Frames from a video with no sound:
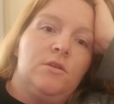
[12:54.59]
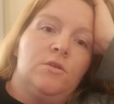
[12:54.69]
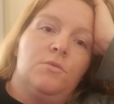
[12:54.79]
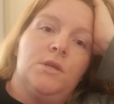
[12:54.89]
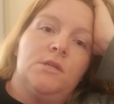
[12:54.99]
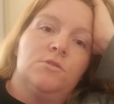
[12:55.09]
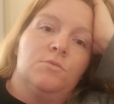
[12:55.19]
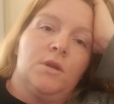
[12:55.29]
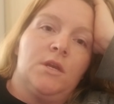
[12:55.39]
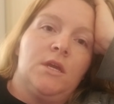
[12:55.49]
You know, we need you to
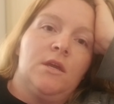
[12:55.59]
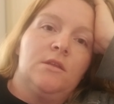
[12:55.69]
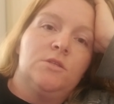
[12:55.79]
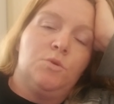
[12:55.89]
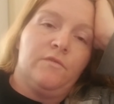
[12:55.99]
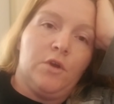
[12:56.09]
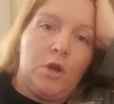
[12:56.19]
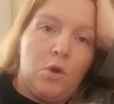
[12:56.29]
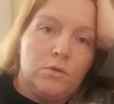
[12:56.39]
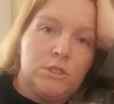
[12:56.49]
run it again, do it for a
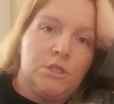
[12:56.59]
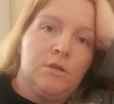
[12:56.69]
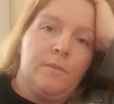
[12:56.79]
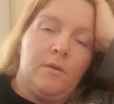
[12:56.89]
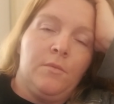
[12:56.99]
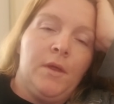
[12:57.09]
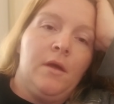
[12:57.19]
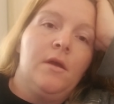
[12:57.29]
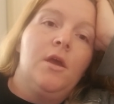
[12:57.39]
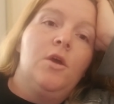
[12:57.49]
culture, blah, blah, blah.